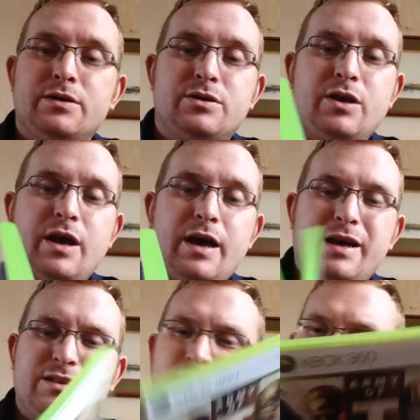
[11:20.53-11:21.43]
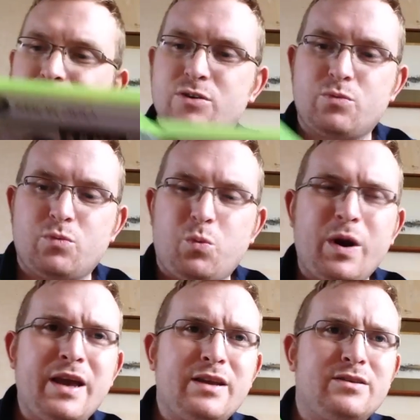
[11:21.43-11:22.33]
So yeah, it's good
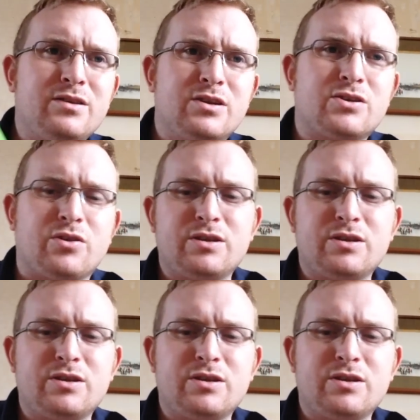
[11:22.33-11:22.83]
weirdness on